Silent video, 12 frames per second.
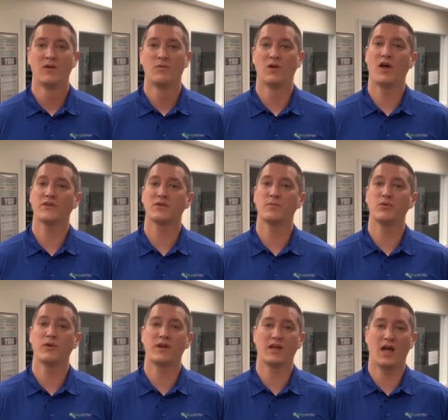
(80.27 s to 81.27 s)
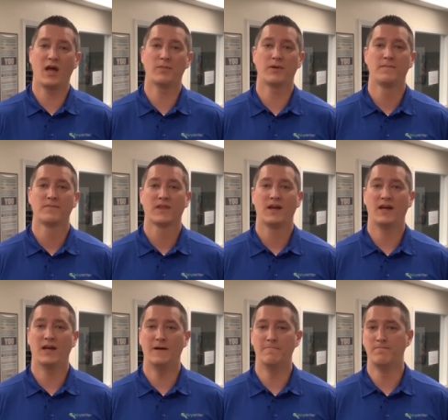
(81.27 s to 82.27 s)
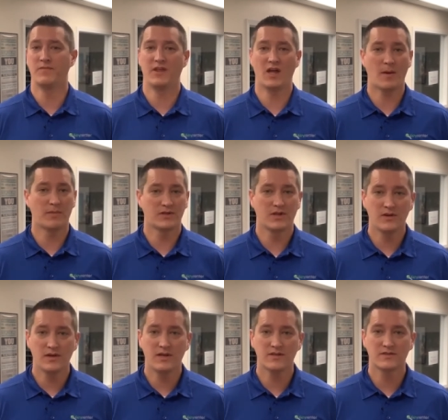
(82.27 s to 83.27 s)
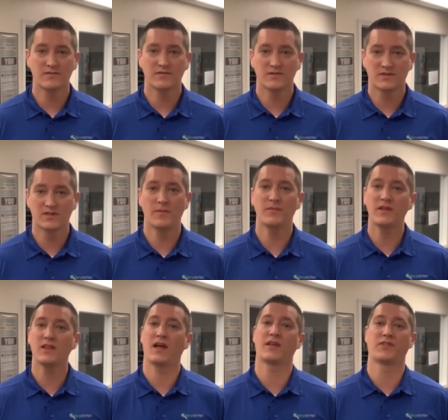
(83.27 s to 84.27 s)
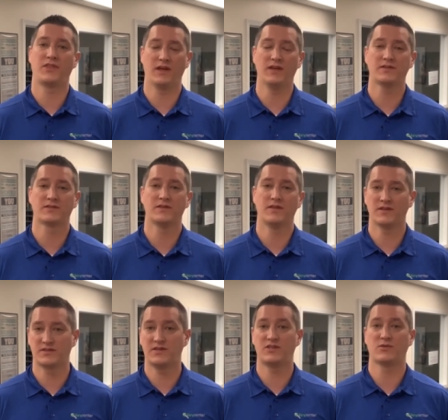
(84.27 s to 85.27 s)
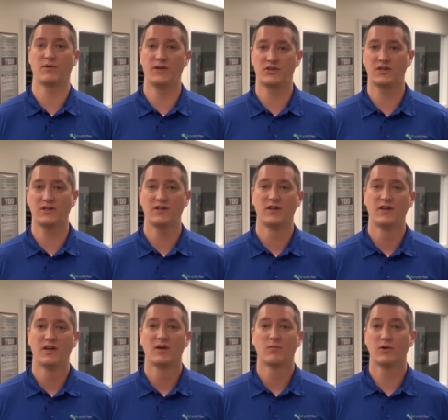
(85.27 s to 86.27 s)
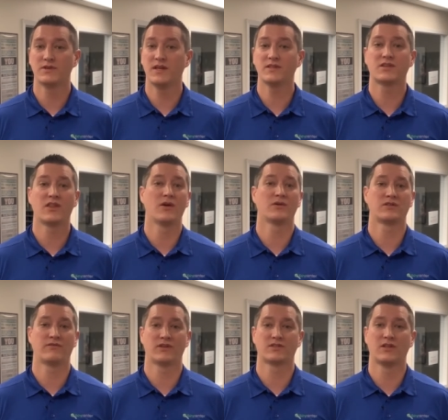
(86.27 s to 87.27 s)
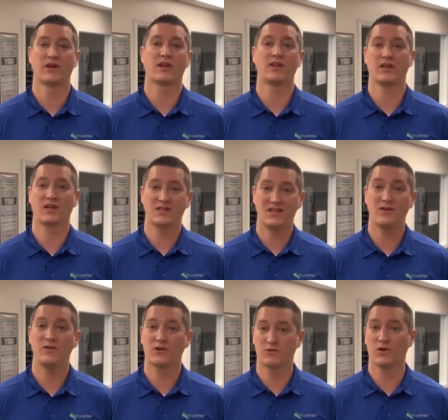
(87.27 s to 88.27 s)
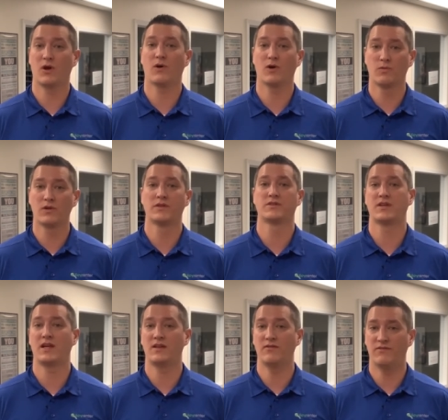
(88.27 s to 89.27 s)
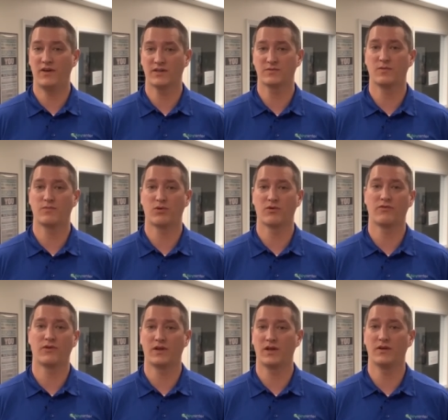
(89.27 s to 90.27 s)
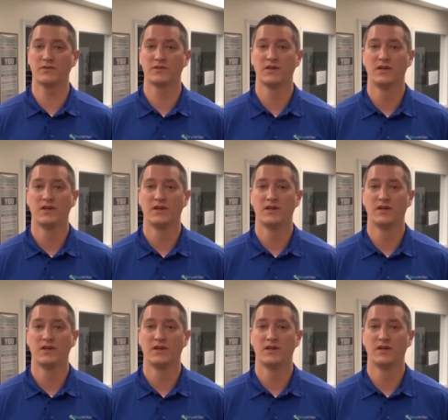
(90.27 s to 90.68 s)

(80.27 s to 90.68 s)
We'll also bring up um, the opportunities something like this, in this situation, presents to those of us looking to continue to grow our real estate investment portfolios.